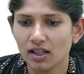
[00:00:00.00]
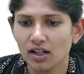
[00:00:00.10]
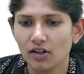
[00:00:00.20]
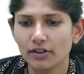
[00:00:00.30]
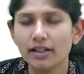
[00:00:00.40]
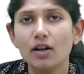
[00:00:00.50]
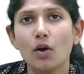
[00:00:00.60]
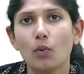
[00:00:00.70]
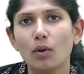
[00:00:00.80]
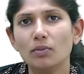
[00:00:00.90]
Okay,
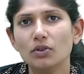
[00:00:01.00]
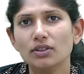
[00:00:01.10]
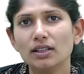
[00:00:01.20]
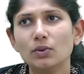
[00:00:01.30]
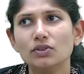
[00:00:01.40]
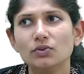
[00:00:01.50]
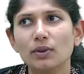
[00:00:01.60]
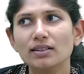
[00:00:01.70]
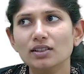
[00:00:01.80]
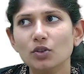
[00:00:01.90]
one more thing was,
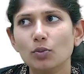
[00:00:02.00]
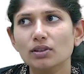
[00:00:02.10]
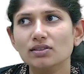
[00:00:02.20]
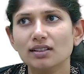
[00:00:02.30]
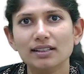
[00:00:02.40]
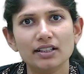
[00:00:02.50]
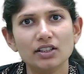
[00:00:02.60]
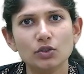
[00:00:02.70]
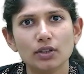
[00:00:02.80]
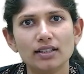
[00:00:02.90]
when the nobles are getting
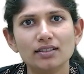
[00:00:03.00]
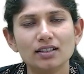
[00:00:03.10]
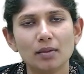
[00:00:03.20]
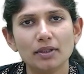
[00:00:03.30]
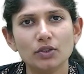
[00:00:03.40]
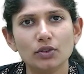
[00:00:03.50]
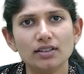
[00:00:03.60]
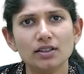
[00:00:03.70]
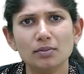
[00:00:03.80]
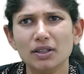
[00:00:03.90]
together, coming
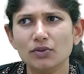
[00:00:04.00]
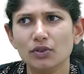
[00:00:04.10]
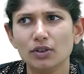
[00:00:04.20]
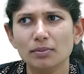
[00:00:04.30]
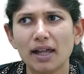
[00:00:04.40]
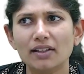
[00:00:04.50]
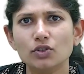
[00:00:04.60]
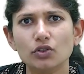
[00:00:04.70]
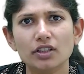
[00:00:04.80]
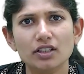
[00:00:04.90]
together, be it for marriage
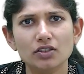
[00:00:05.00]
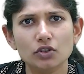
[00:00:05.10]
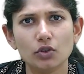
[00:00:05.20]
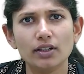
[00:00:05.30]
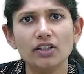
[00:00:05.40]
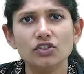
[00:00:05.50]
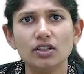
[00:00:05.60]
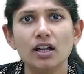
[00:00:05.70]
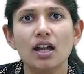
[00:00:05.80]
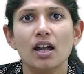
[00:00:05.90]
or any other occasion,